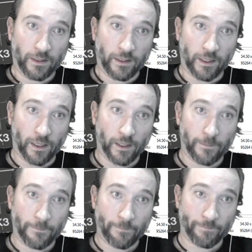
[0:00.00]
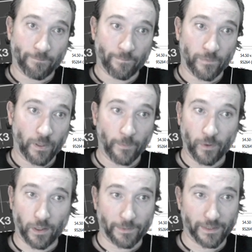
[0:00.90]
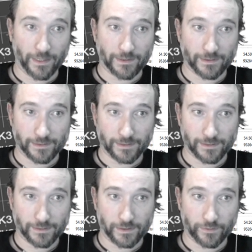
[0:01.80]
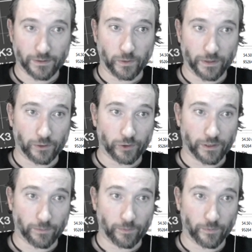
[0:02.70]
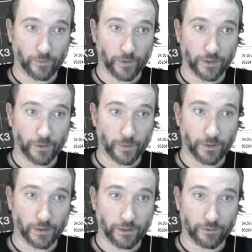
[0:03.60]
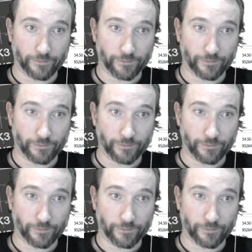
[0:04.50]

Well, I mean, I guess if it's not interesting, then you can leave.